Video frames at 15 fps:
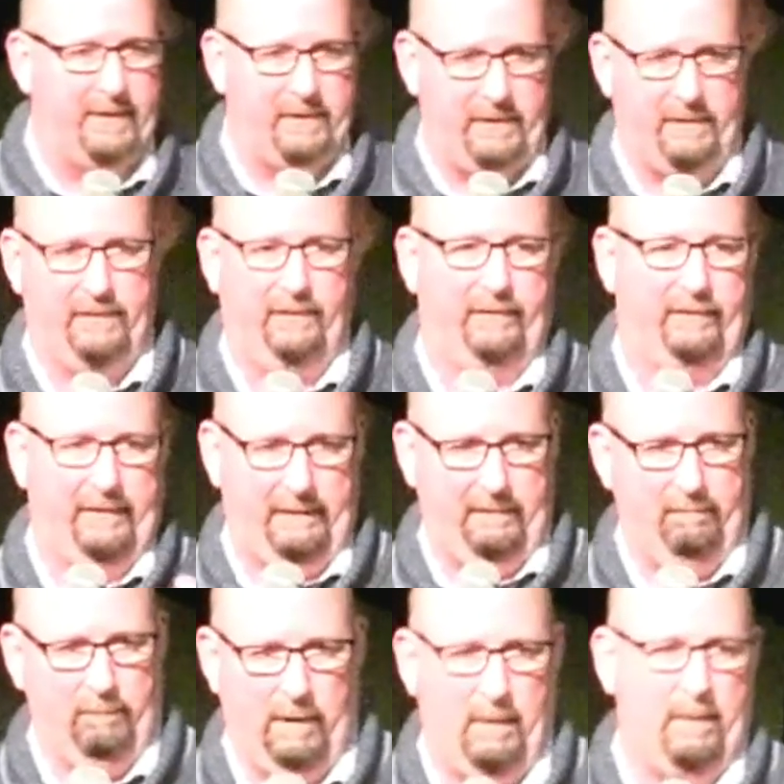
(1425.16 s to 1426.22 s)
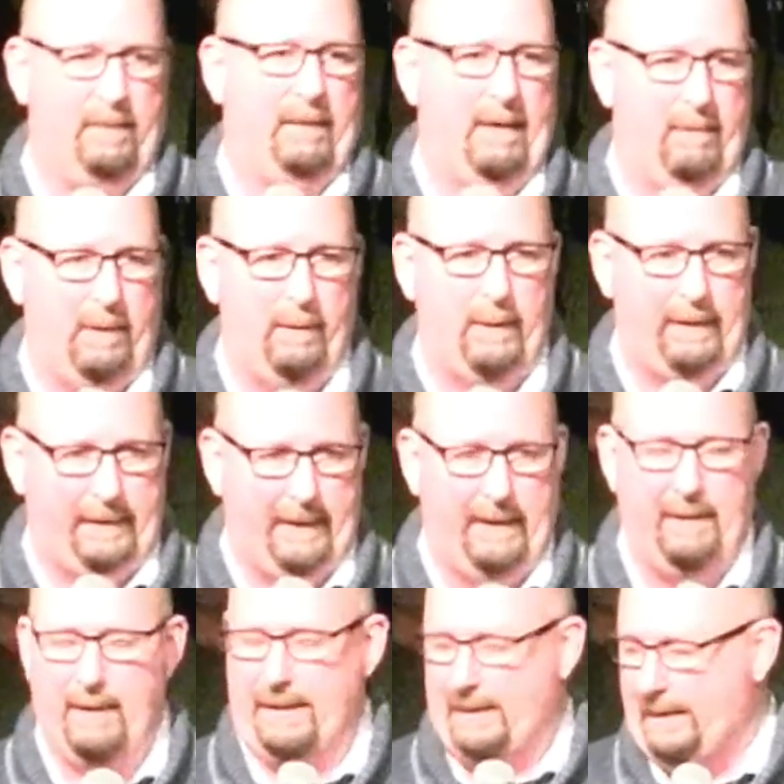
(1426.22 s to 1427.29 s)
Jesus moment by moment,
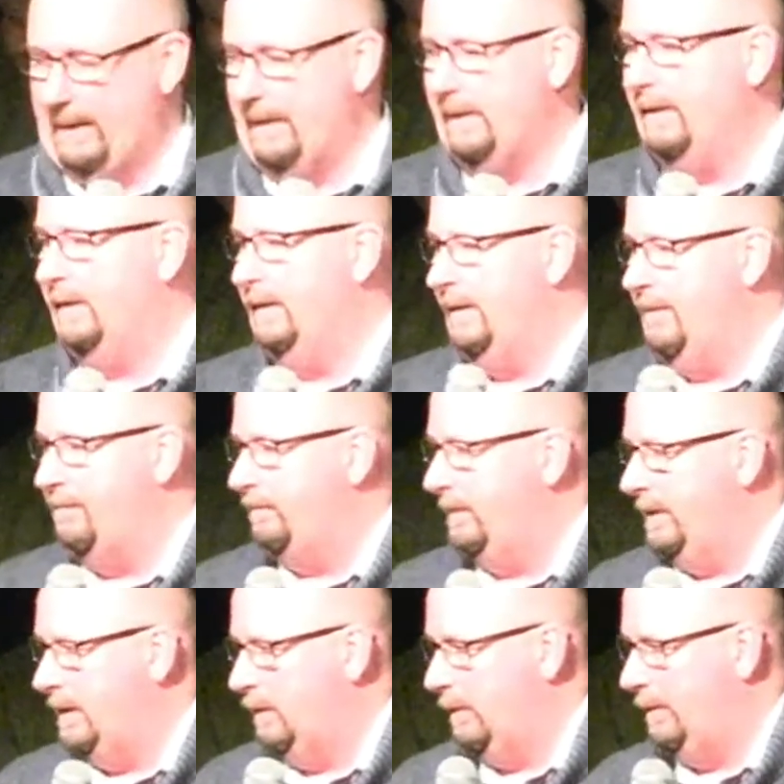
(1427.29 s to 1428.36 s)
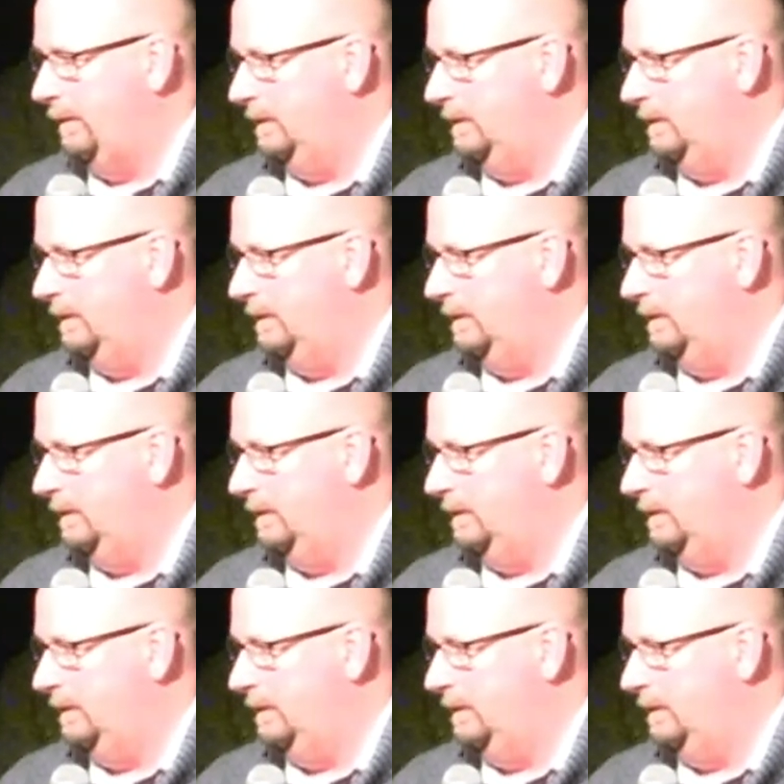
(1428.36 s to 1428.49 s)
day by day, in the way we